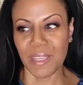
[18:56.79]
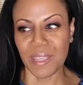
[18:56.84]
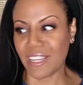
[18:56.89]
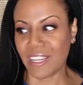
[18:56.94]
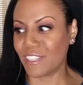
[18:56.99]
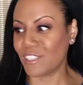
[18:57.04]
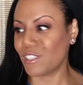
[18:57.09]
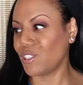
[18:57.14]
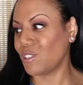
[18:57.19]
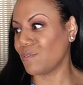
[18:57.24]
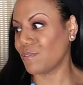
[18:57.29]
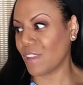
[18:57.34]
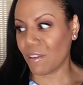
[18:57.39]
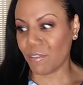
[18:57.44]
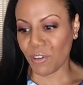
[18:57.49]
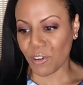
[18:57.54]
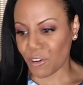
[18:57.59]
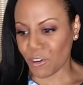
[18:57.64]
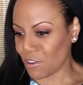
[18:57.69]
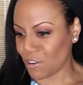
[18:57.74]
because you've
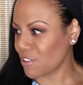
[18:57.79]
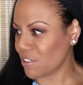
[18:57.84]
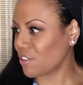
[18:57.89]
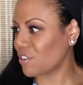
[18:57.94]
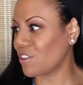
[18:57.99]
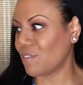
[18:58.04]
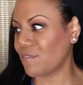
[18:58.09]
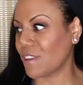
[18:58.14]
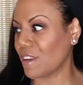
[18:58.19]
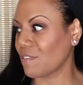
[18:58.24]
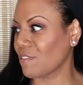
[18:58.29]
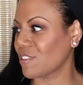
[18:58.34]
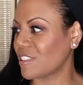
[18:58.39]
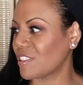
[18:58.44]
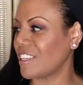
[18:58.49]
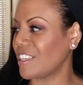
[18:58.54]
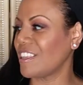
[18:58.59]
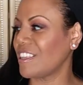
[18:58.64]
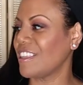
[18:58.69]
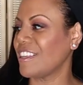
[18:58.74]
never heard or you've never
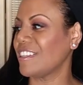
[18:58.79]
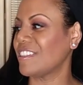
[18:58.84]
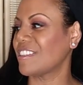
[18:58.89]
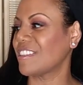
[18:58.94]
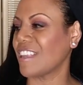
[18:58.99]
seen these